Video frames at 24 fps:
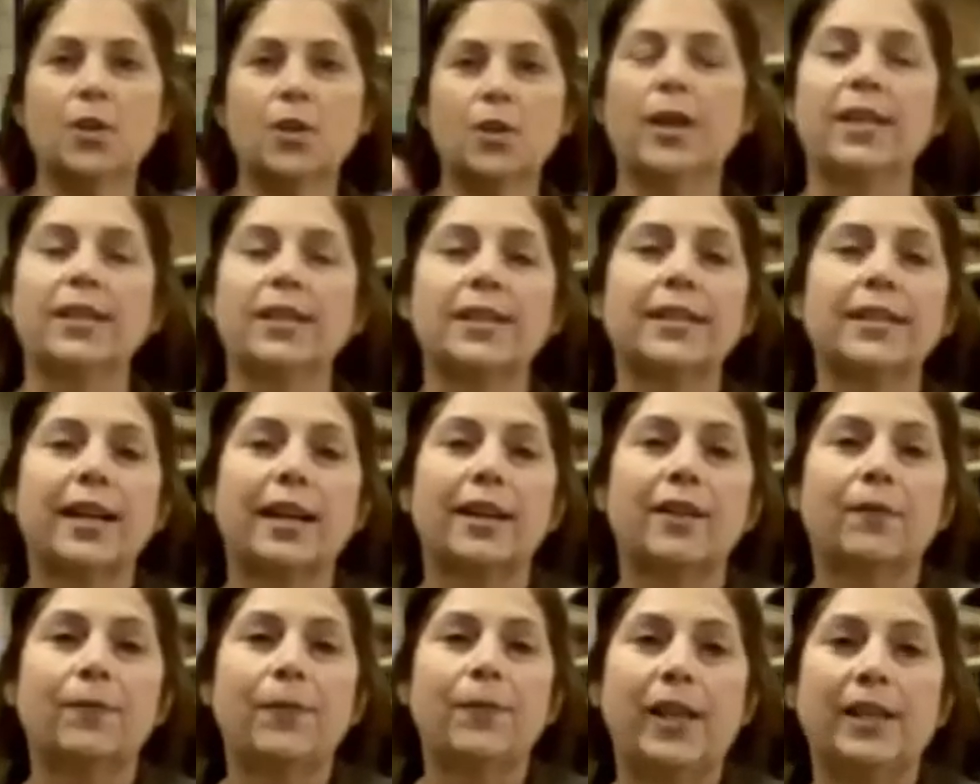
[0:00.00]
one is going
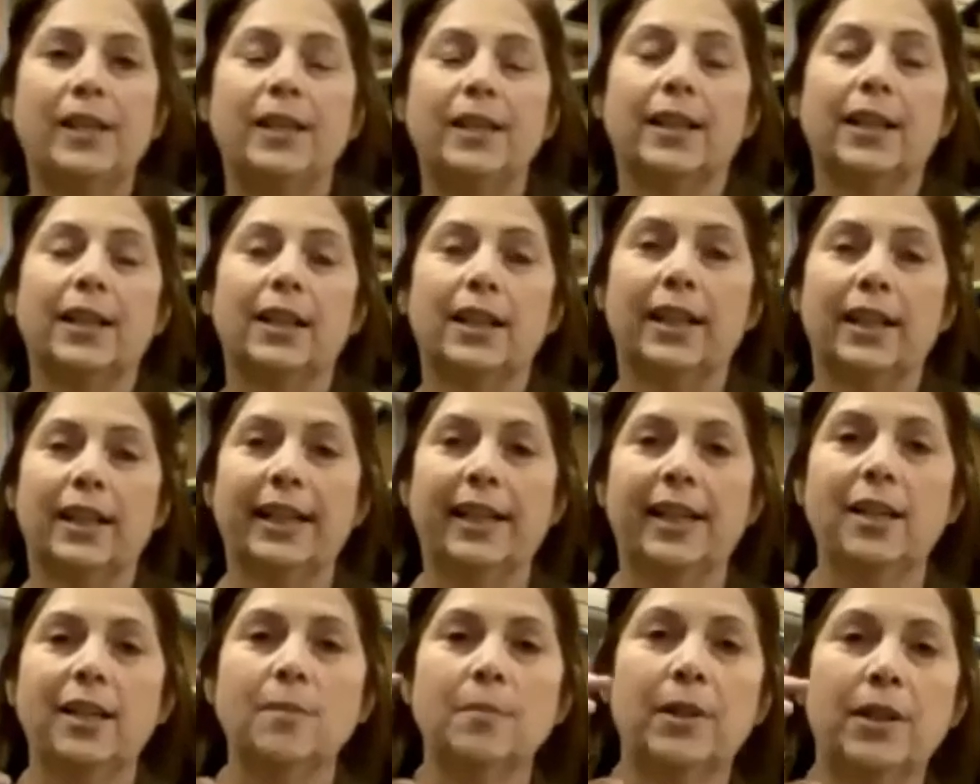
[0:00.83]
to feed the
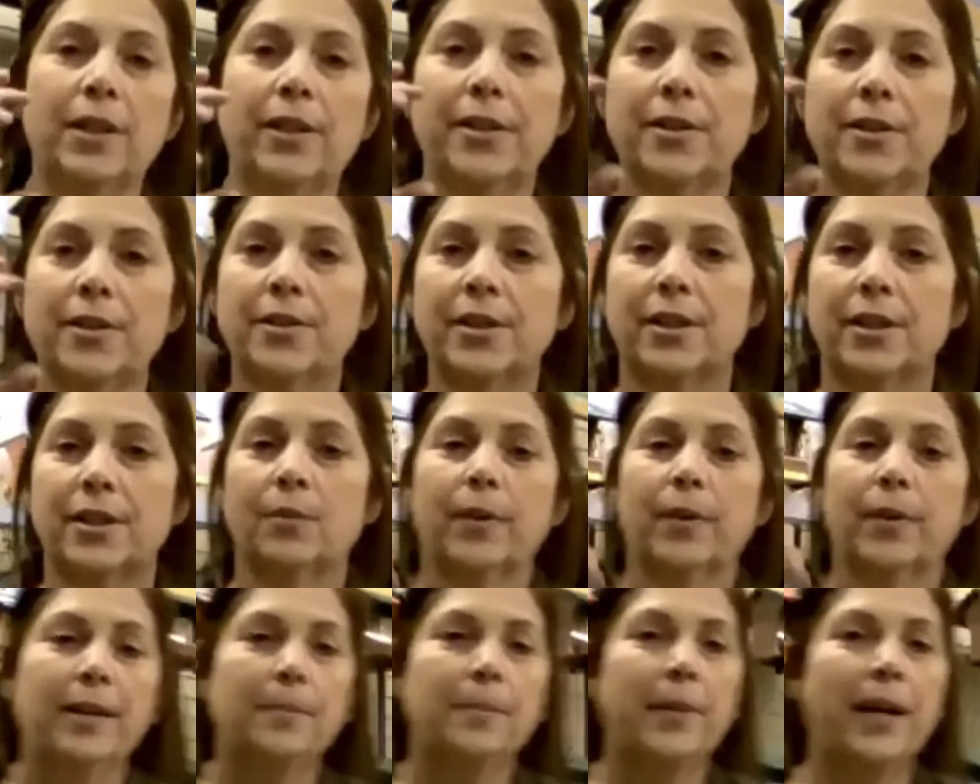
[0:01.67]
clinging birds, the
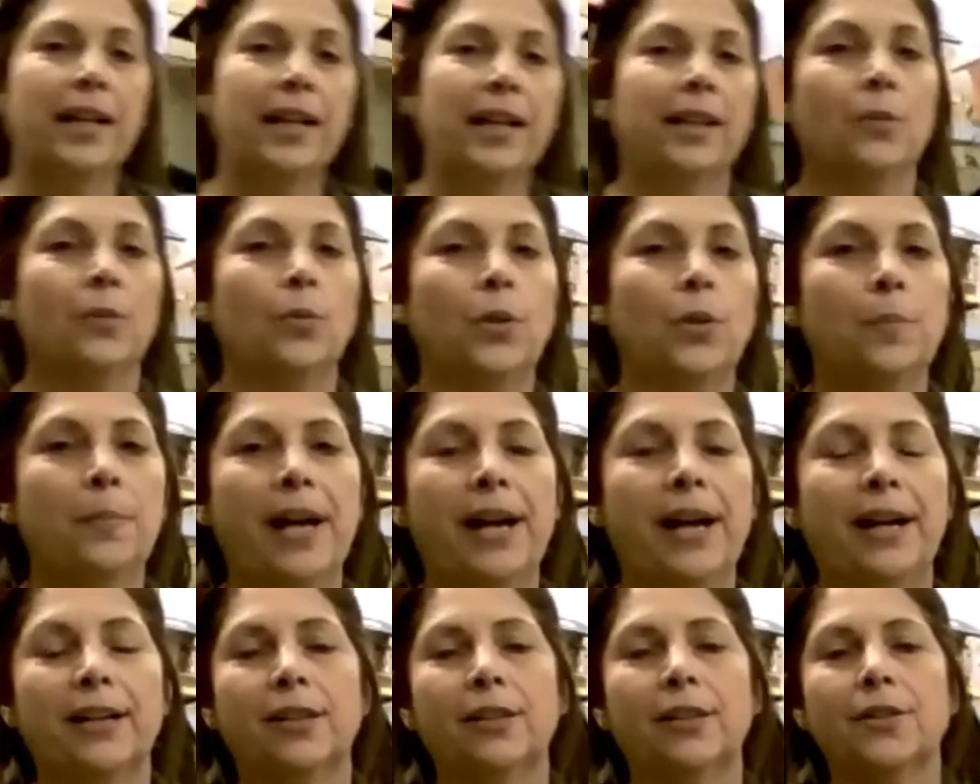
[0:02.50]
red bellied
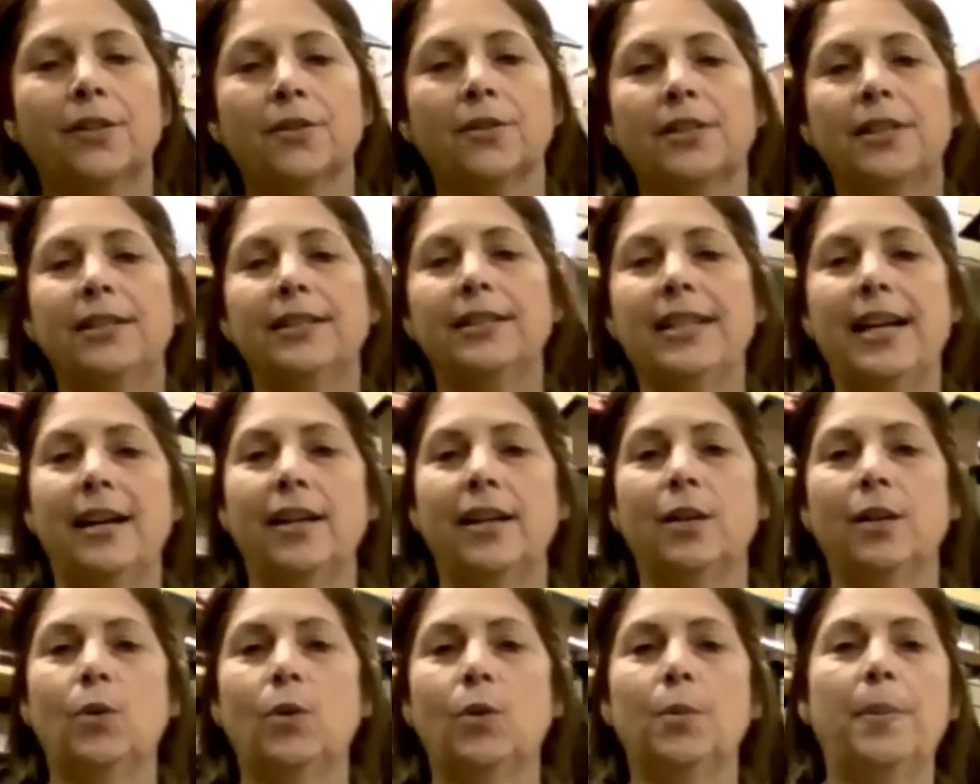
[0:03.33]
woodpeckers, the
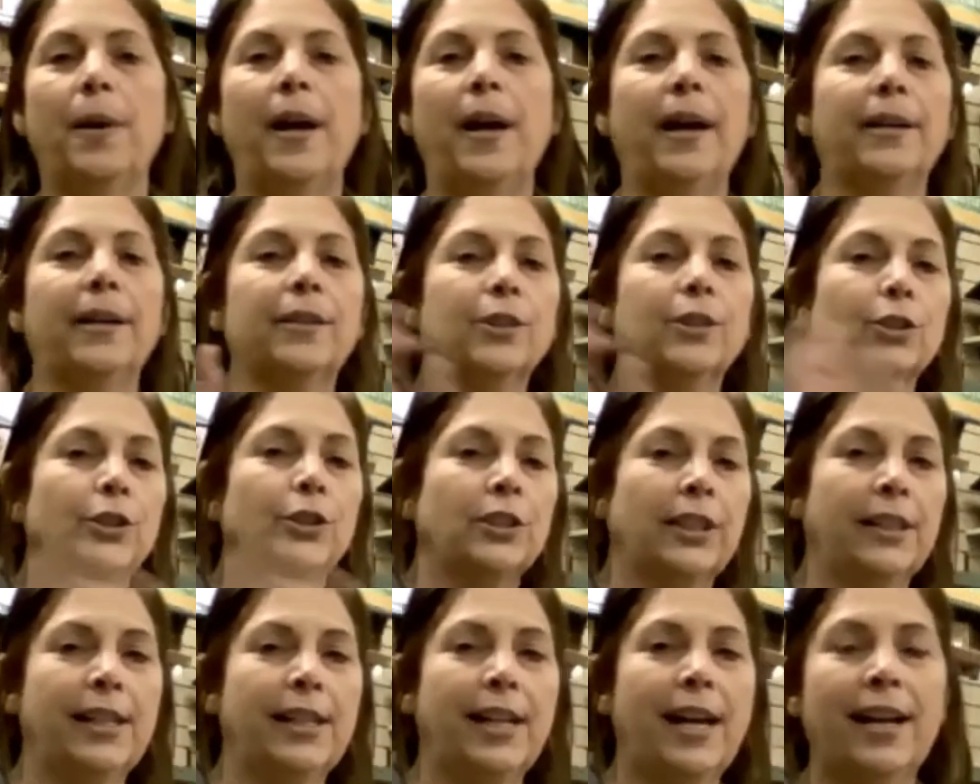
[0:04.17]
downy woodpeckers,
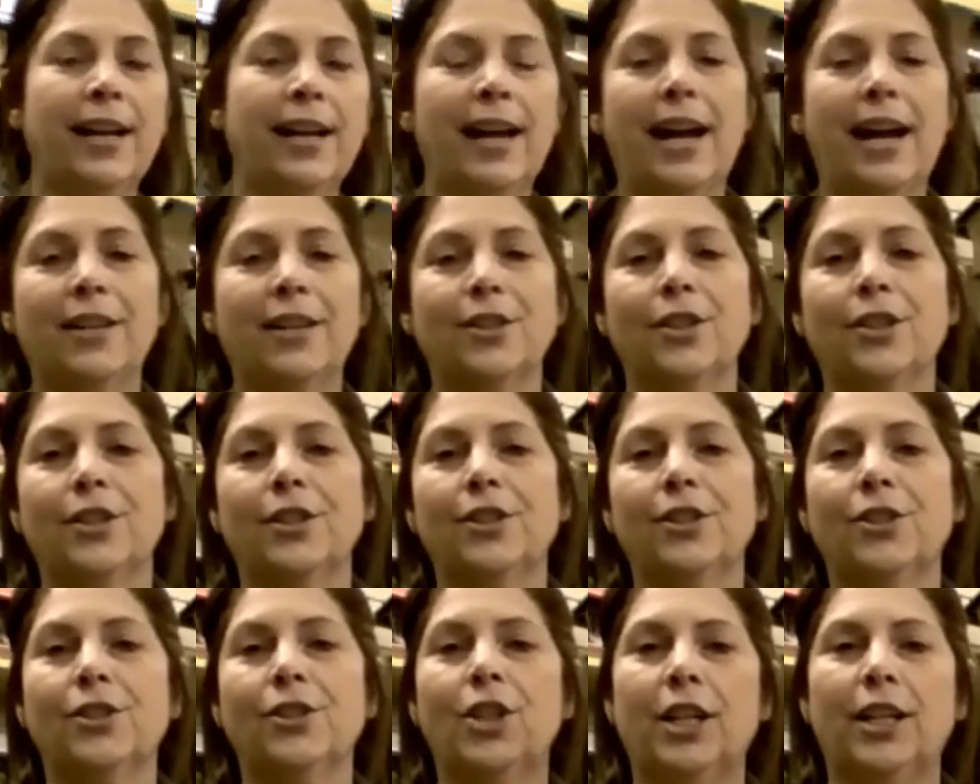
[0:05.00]
the
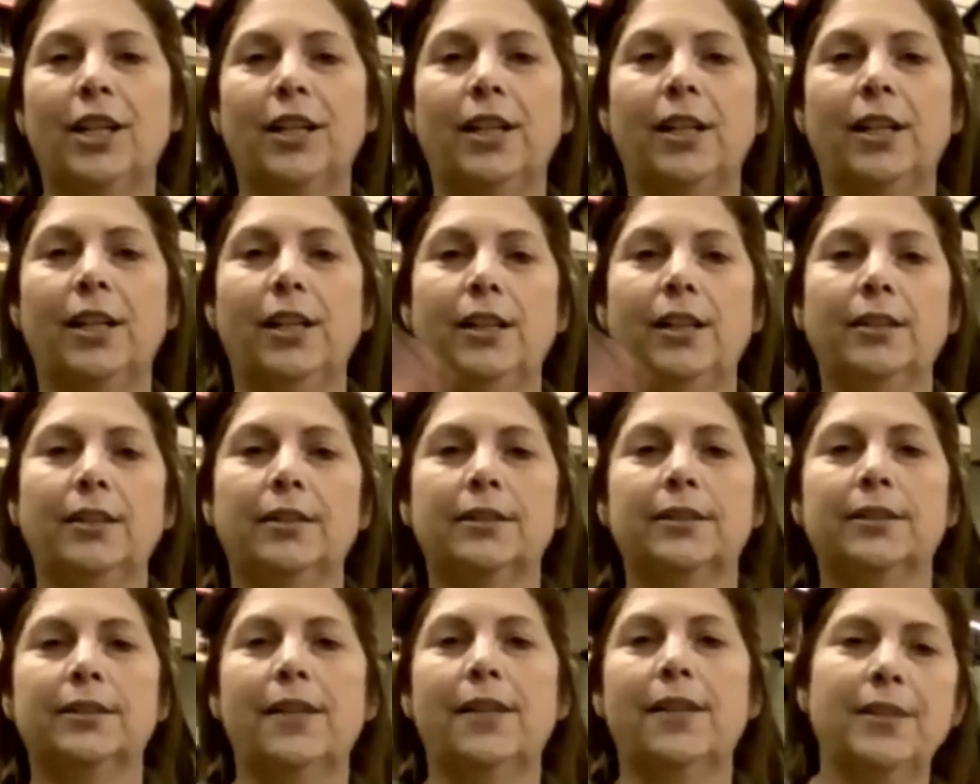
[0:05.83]
nuthatches, chickadees,
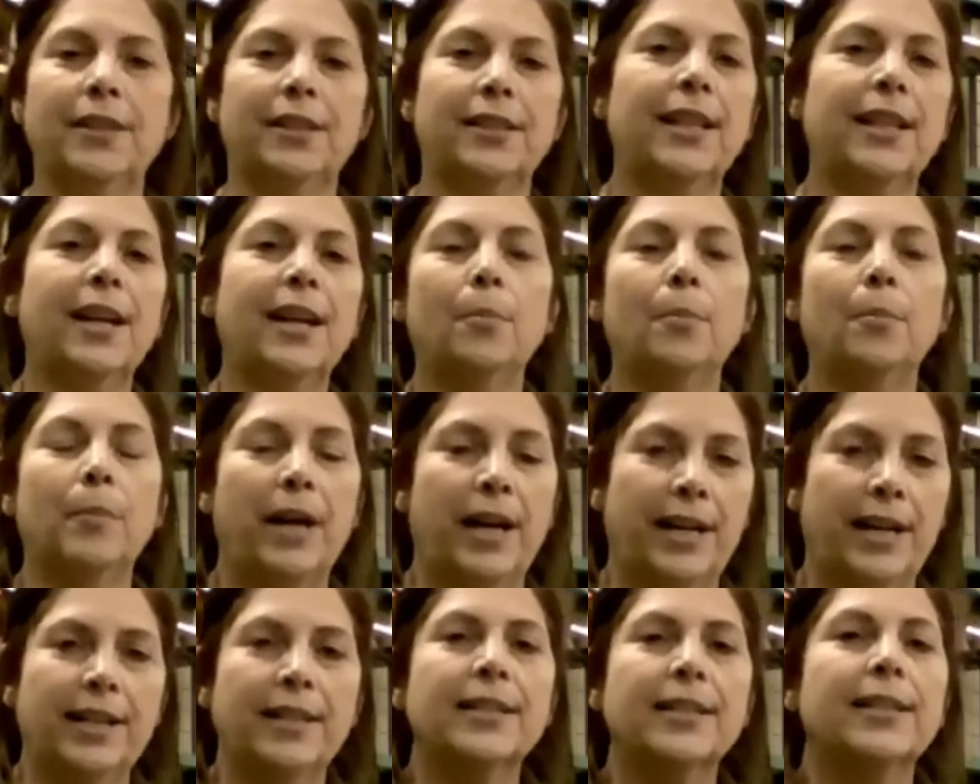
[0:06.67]
tufted
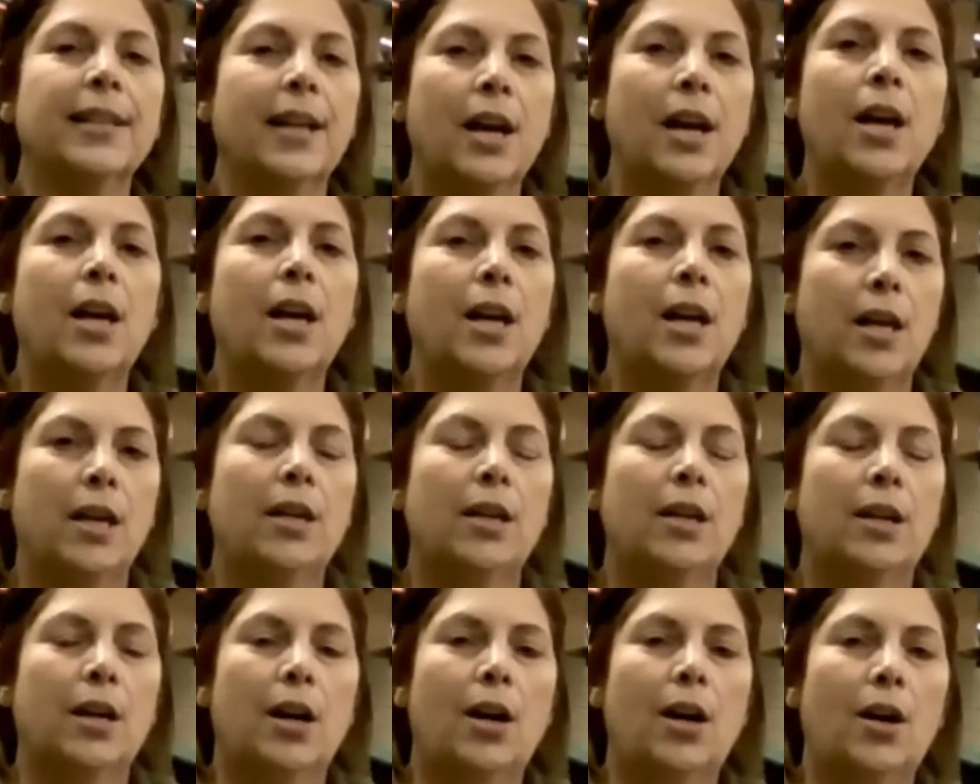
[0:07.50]
titmice,
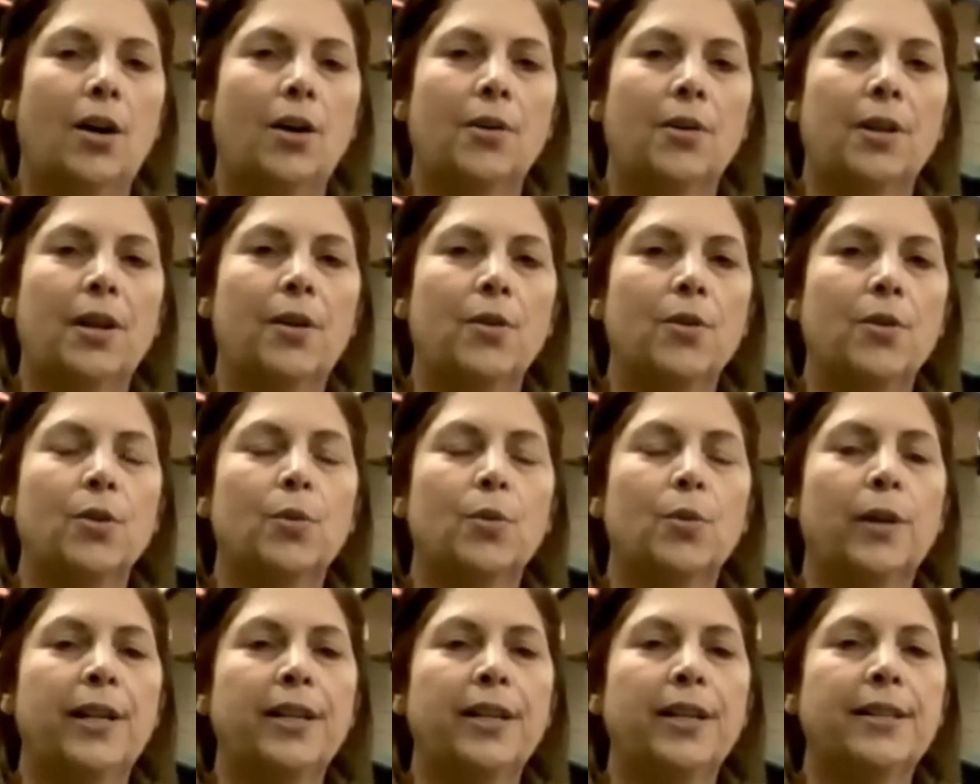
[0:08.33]
all those
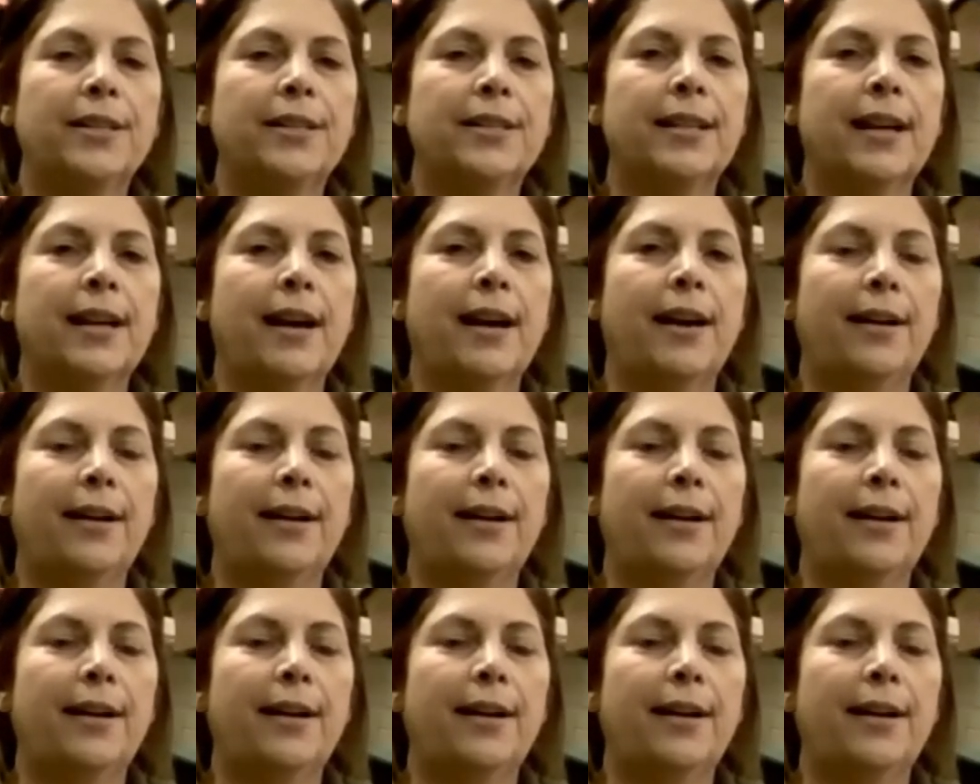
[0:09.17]
ones.